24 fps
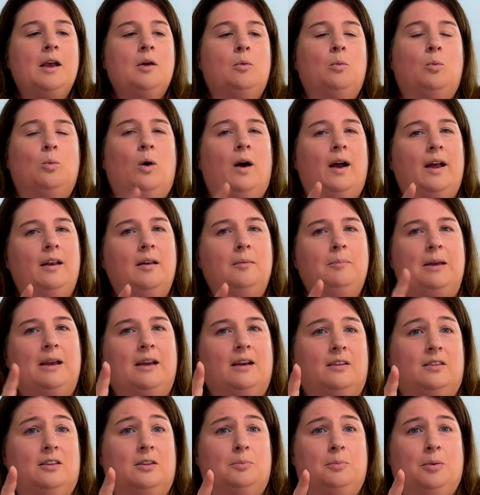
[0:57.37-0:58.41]
One,
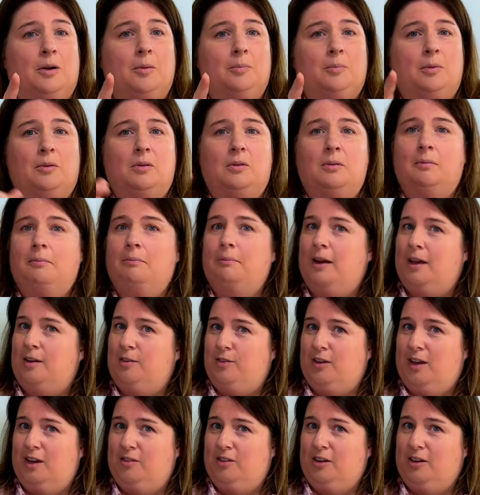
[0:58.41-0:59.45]
because it's purple, my
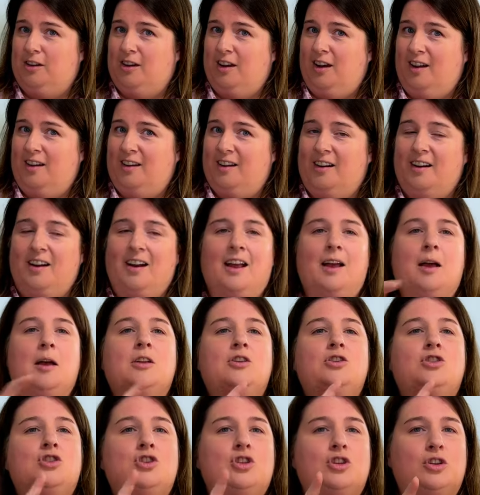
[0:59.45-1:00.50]
favorite color.
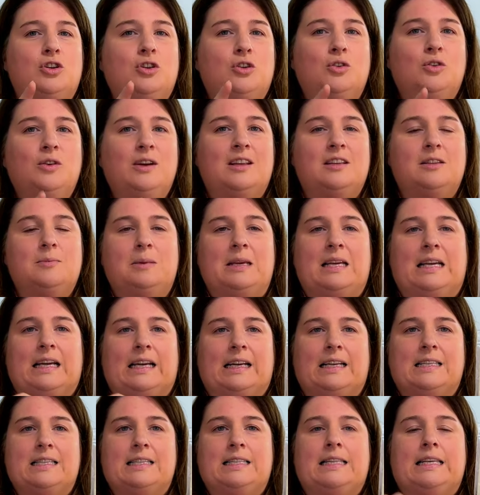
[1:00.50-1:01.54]
Two, it's
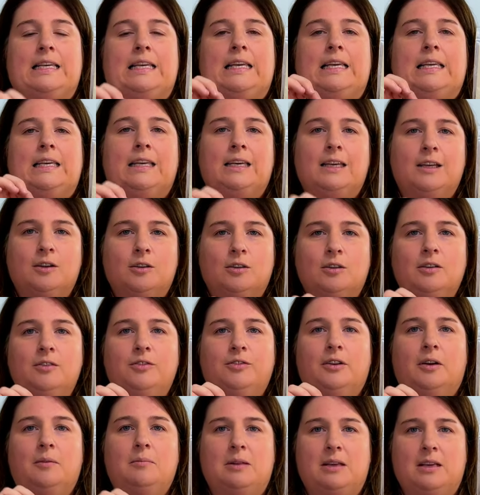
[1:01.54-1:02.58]
because the yield
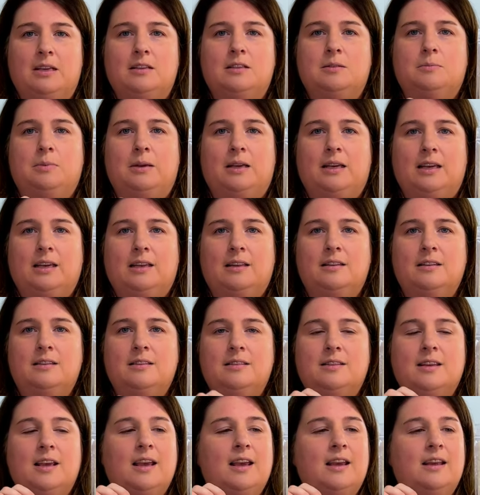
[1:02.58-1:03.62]
from these beans,